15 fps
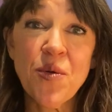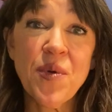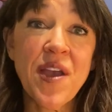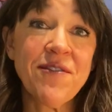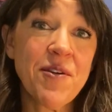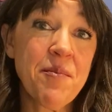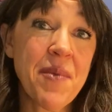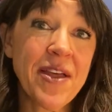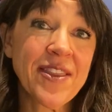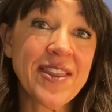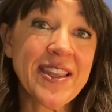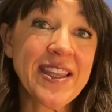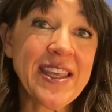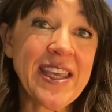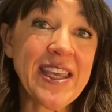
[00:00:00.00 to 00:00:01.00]
We have a
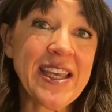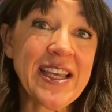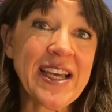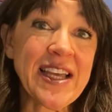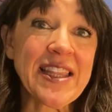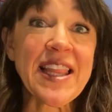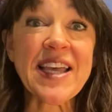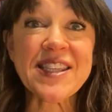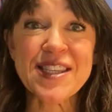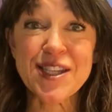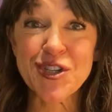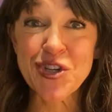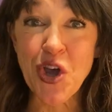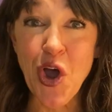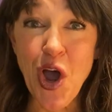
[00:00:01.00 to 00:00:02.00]
monthly Let's
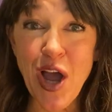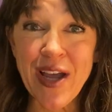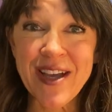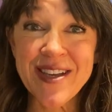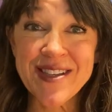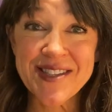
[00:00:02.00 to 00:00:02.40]
Talk